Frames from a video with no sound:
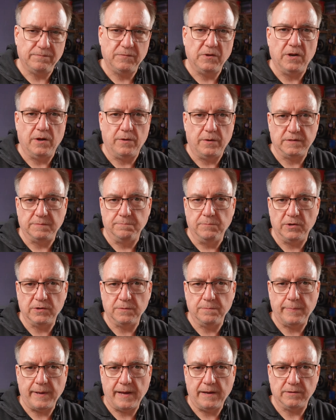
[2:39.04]
you know, it's
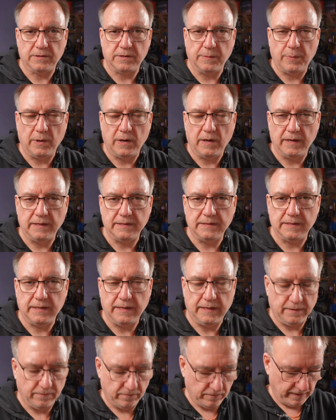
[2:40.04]
modern power supplies.
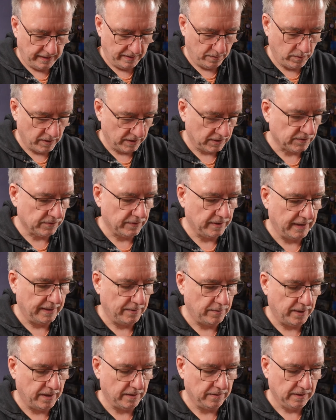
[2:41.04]
It works really
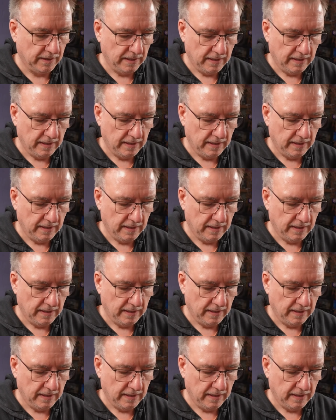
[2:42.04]
well,